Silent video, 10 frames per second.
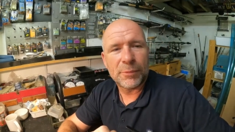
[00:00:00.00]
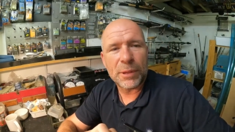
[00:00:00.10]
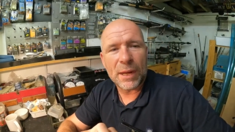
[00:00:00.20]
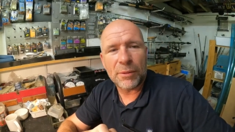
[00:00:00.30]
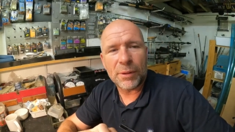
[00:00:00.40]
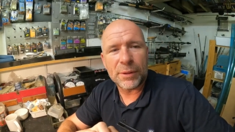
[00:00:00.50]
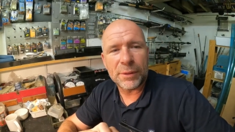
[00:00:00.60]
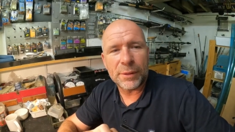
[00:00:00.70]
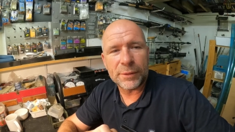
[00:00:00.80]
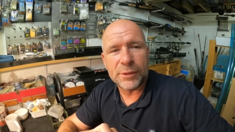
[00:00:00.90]
Well,
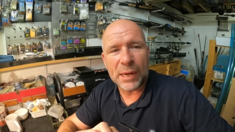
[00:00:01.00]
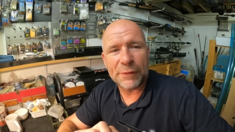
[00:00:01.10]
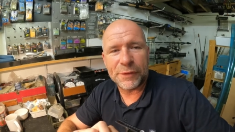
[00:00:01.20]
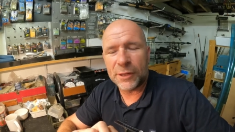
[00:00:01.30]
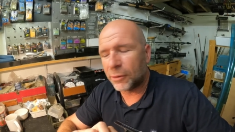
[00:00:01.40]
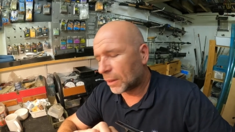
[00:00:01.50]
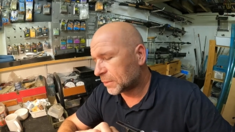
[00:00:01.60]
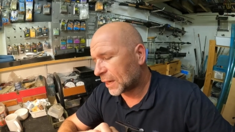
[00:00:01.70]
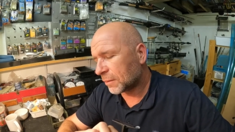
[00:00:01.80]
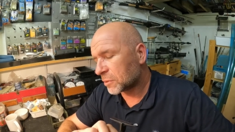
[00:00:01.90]
good afternoon. I'm
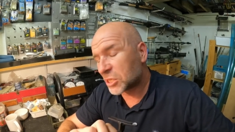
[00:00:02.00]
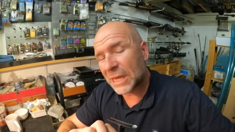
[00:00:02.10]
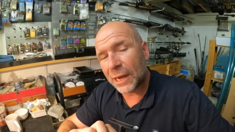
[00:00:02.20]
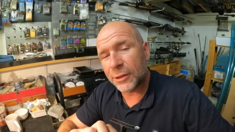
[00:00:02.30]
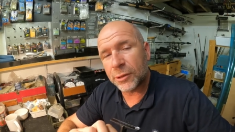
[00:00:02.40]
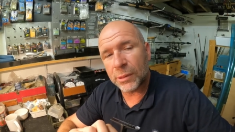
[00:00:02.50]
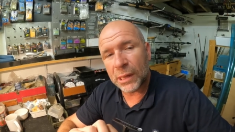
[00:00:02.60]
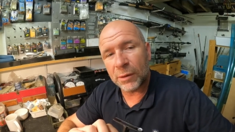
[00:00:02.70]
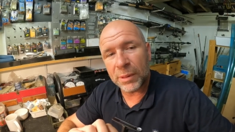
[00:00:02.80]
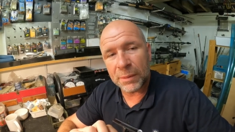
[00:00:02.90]
down in my cellar doing a
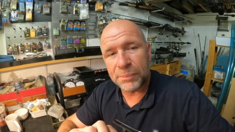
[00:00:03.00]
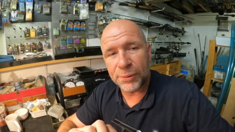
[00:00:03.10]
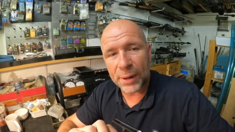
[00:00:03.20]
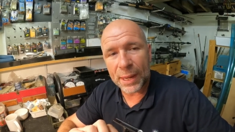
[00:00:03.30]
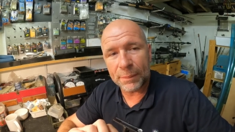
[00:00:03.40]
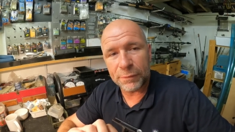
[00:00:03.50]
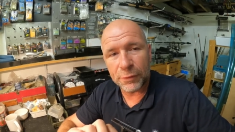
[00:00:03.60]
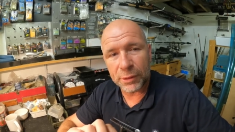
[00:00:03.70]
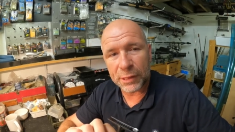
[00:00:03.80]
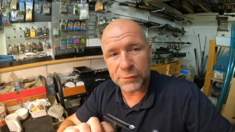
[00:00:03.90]
little bit of prep
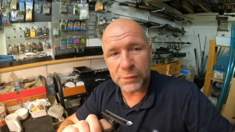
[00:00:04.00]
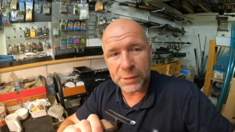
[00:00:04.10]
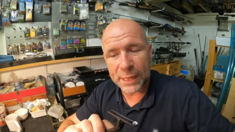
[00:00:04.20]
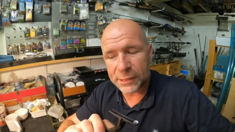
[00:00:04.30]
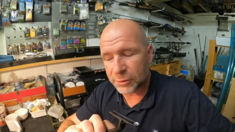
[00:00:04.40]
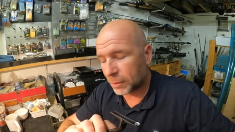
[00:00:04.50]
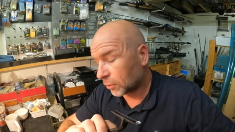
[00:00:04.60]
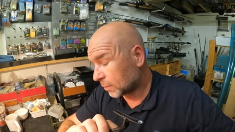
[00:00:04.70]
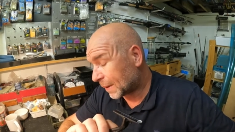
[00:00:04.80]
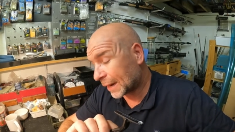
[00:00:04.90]
for the next few days. I'll be
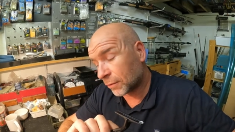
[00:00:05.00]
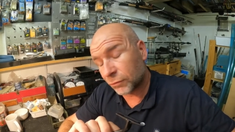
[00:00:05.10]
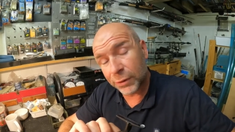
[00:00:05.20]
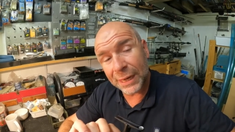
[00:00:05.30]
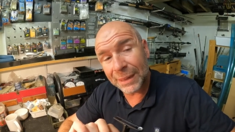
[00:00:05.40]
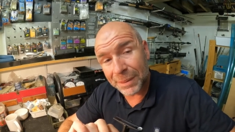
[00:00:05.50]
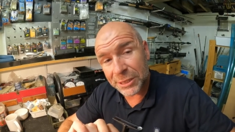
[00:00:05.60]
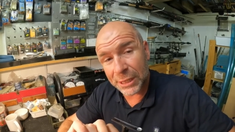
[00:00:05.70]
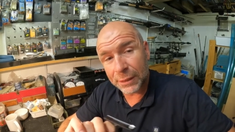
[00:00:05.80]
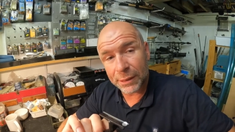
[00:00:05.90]
on the bank, really
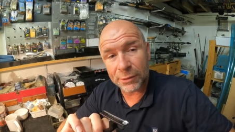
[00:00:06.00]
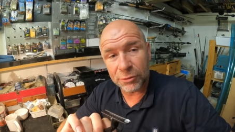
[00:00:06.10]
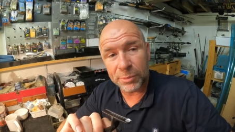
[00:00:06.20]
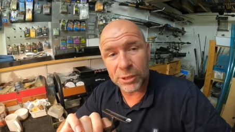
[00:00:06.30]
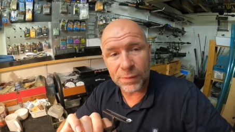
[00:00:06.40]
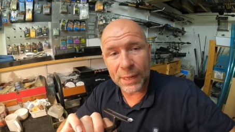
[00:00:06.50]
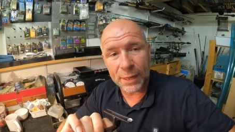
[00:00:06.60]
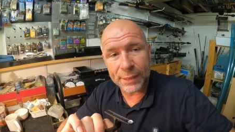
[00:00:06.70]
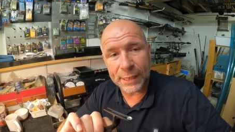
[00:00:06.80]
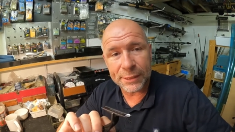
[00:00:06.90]
busy, and I thought it'd be a great
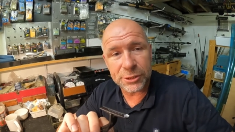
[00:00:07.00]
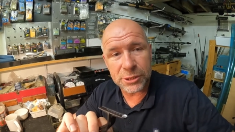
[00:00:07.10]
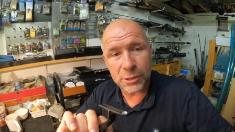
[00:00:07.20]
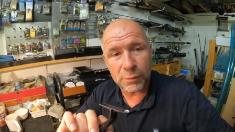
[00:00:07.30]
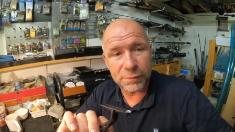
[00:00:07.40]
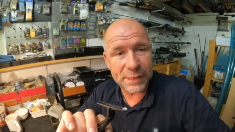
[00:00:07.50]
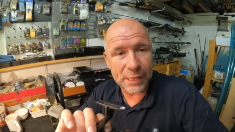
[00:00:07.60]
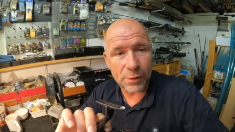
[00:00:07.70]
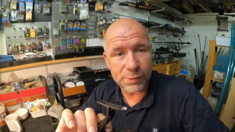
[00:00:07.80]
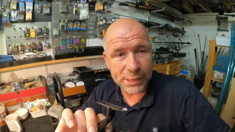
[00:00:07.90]
idea just to do a
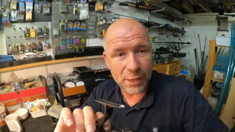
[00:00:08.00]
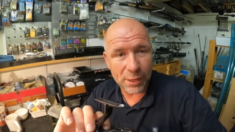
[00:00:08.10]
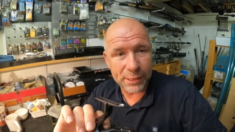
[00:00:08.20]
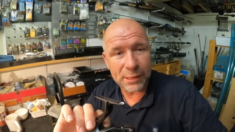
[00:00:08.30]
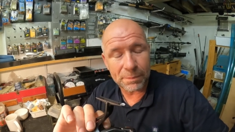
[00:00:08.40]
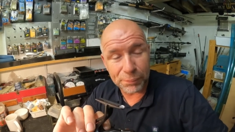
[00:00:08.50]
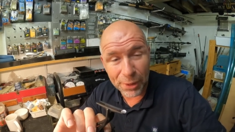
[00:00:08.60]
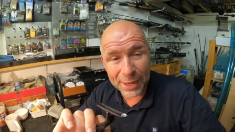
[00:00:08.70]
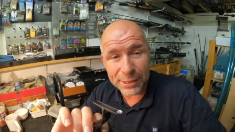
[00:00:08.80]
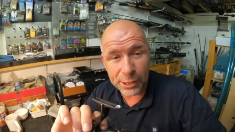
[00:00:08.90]
video regarding the
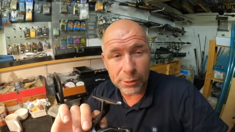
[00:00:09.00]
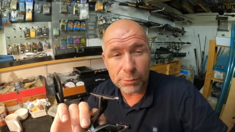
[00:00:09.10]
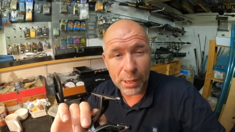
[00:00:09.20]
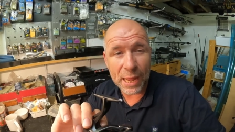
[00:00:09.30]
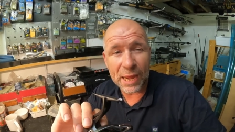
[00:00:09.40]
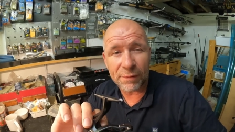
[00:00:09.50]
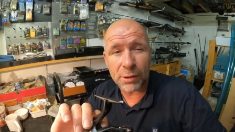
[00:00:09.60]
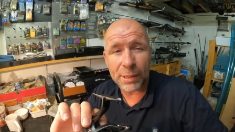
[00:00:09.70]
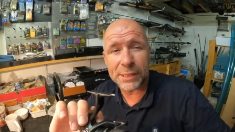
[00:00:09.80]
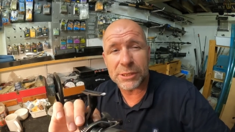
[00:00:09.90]
brand new
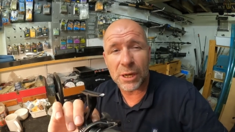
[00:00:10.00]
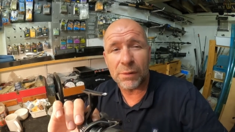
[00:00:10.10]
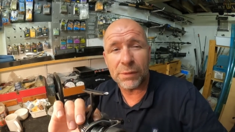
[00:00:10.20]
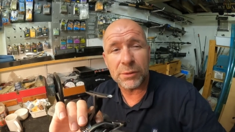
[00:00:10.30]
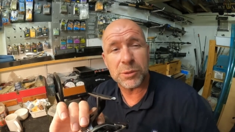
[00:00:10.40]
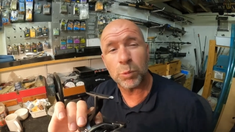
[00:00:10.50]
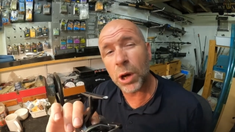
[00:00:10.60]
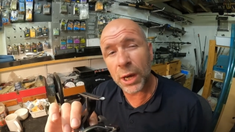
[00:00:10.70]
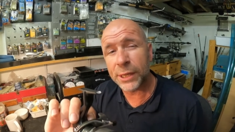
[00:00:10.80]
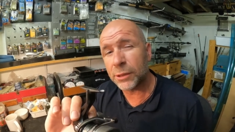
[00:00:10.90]
Aero XR reels and
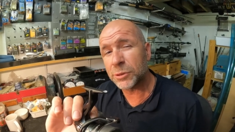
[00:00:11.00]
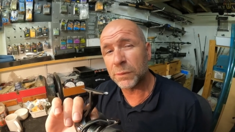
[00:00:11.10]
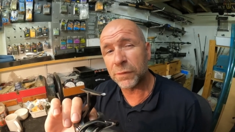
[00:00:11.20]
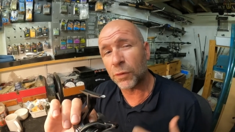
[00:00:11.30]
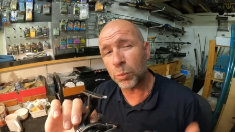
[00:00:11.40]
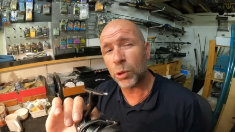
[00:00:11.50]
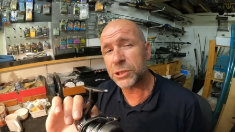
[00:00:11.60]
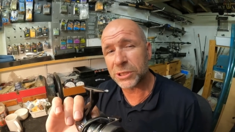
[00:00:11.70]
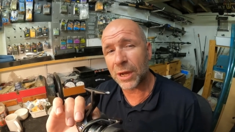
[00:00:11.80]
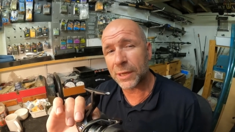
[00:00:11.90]
what I use them for and
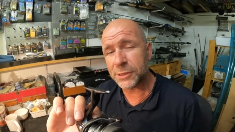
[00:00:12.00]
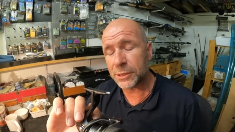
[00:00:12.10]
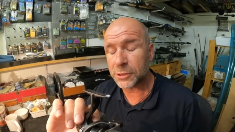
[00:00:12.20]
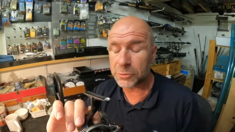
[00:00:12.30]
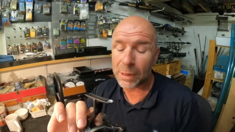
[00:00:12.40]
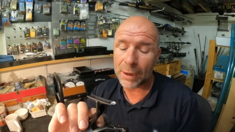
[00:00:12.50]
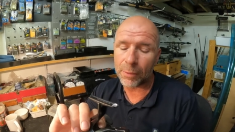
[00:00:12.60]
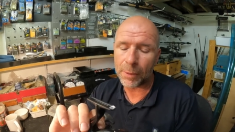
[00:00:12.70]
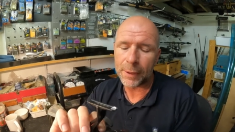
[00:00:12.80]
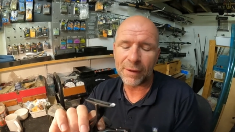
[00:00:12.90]
what sizes as
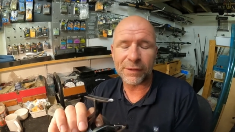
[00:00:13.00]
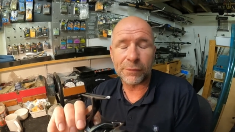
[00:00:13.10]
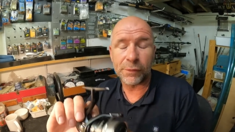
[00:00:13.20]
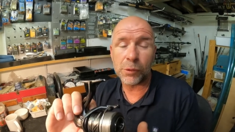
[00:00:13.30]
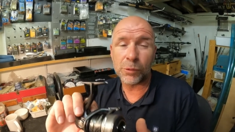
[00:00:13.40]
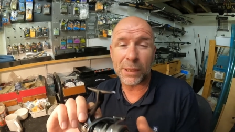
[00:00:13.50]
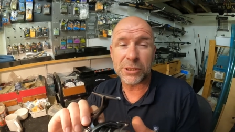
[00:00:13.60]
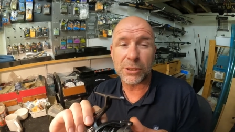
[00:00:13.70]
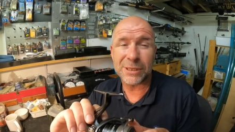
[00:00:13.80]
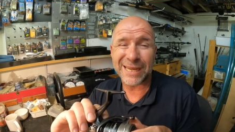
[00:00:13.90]
well. I've had a few
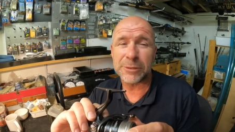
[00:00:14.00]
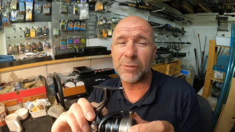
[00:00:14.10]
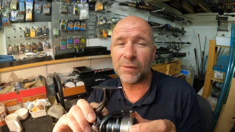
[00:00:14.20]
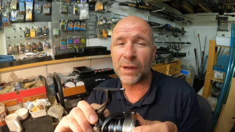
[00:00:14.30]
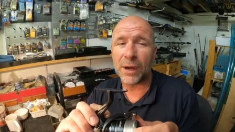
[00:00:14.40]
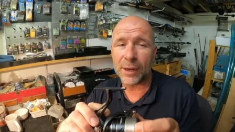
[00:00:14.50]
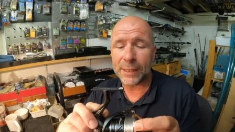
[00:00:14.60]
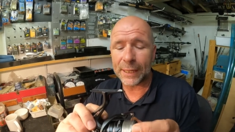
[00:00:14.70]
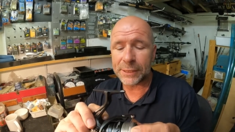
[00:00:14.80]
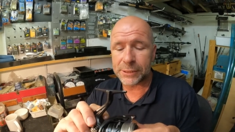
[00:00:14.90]
questions asked me
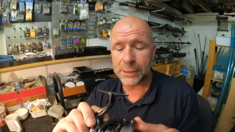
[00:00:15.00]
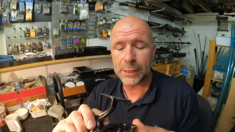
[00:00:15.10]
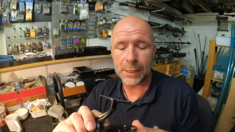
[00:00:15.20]
regarding this,